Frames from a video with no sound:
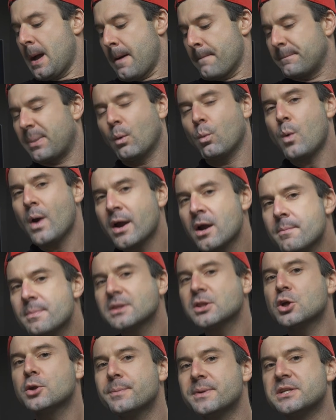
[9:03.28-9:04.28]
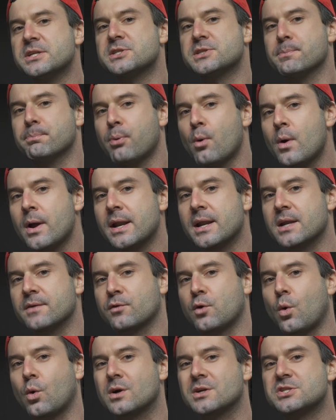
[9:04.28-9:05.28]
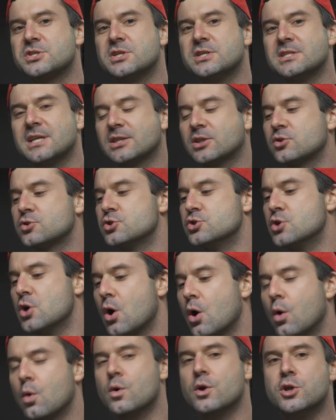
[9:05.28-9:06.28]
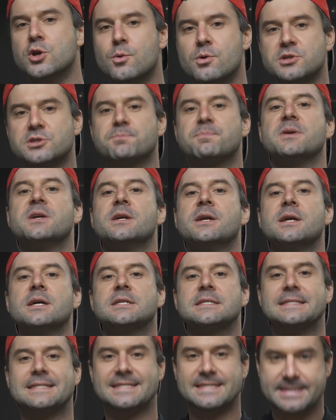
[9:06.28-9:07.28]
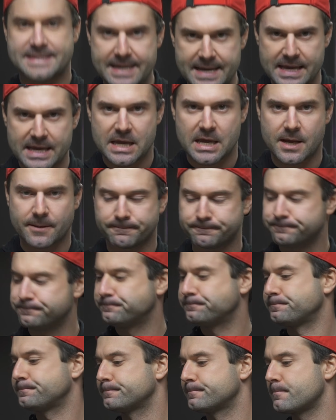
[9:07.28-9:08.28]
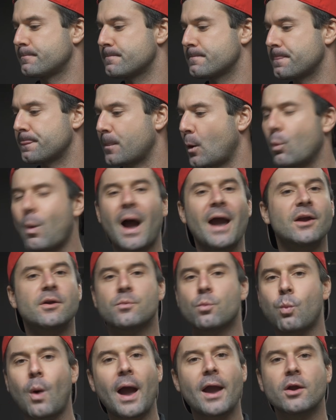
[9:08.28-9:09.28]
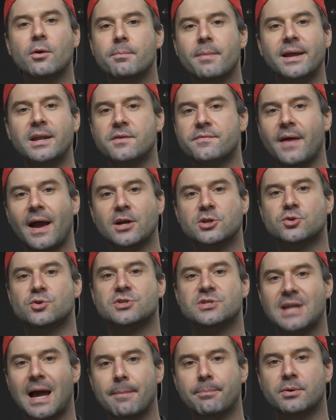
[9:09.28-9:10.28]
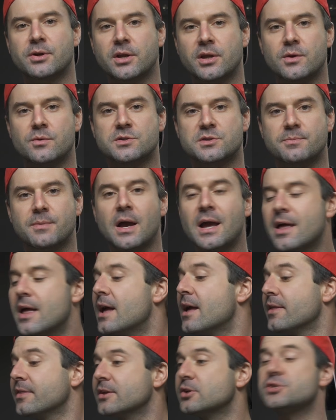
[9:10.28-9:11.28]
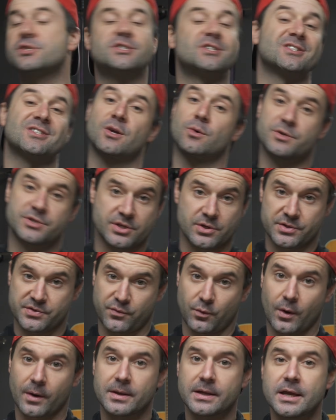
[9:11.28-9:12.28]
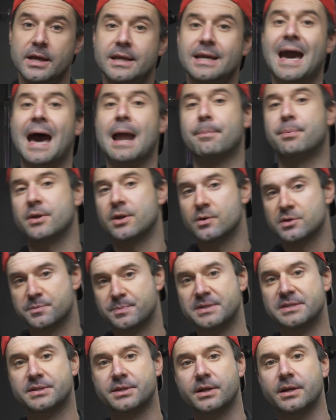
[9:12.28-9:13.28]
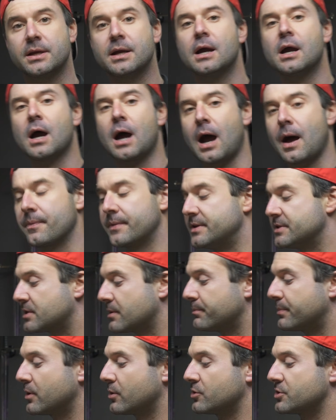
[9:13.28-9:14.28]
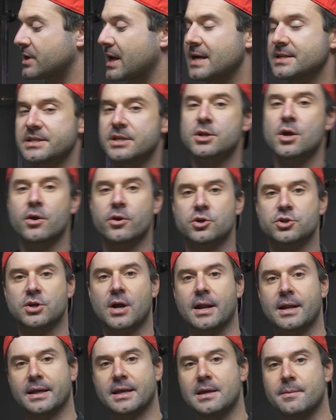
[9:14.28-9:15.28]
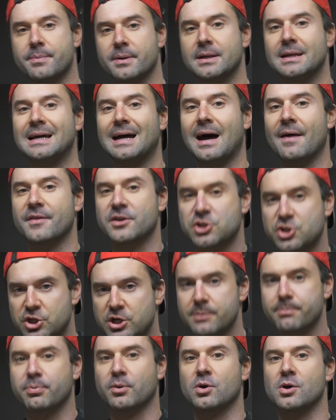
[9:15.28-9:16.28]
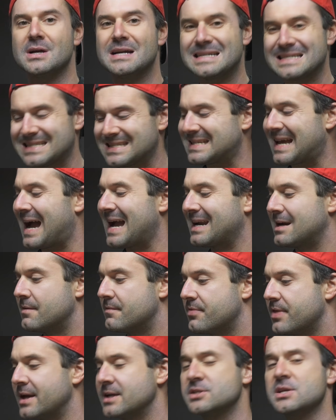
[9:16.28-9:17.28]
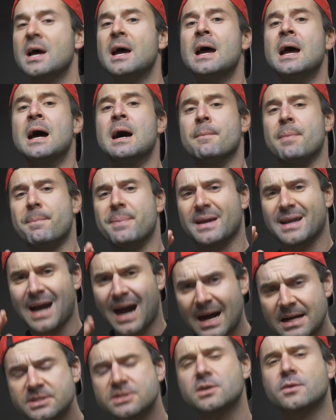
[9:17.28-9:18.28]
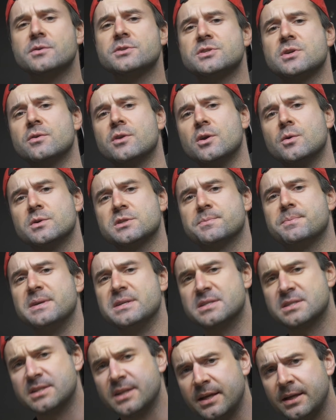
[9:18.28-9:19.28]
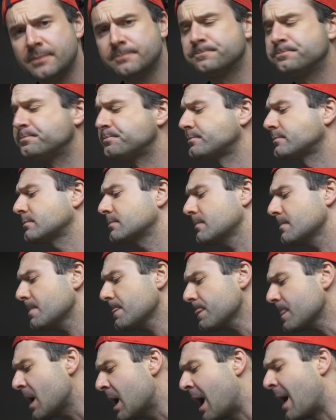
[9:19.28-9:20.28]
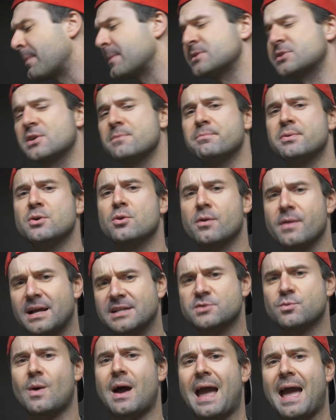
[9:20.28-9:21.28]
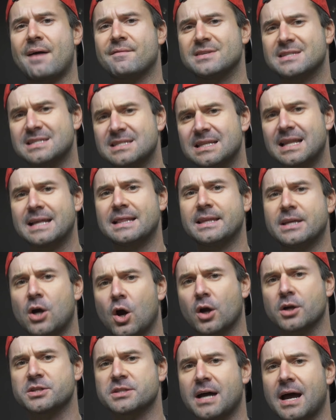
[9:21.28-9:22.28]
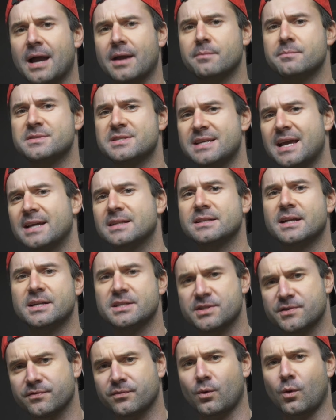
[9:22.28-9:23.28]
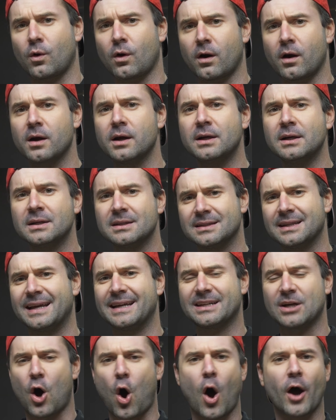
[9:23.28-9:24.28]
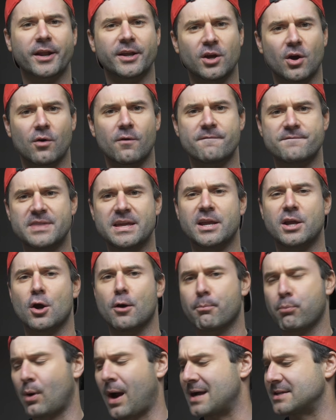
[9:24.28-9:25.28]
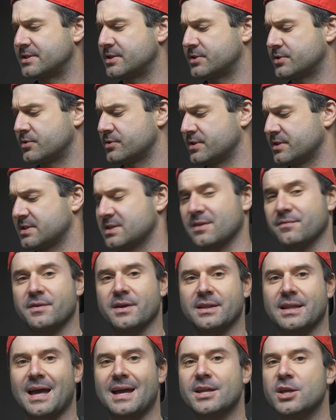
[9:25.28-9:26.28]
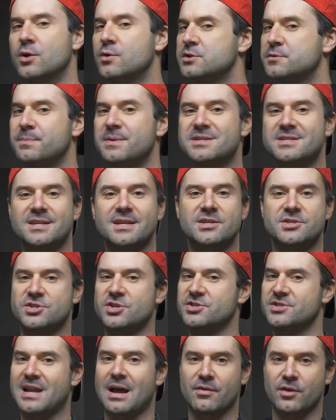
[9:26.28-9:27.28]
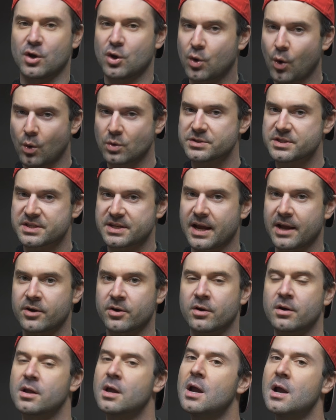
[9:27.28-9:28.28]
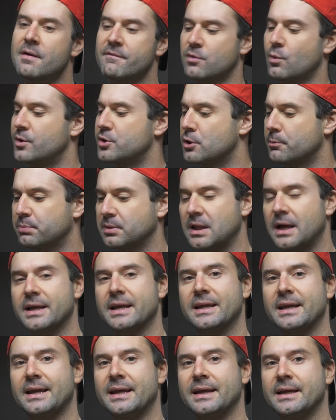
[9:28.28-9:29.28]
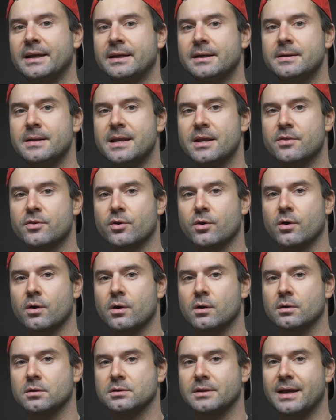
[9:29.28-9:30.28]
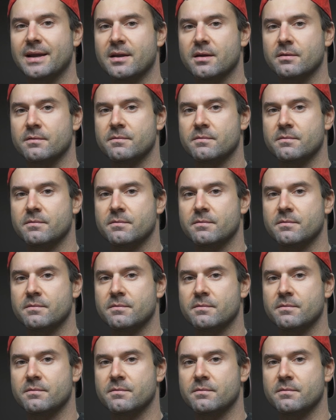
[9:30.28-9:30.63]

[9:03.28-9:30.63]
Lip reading: But where I'm a little bit disappointed, of course, is that there's no USB-C. Why are manufacturers not putting USB? There's just no excuse for it. You gotta put USB-C on these computers, guys. I know you're trying to keep it on the cheaper side of things, but because there was no USB-C on this computer, that's why I have a slightly hard time saying that it's for like audio, video processors and stuff like that. USB-C is just now the gold standard for when you're plugging in either like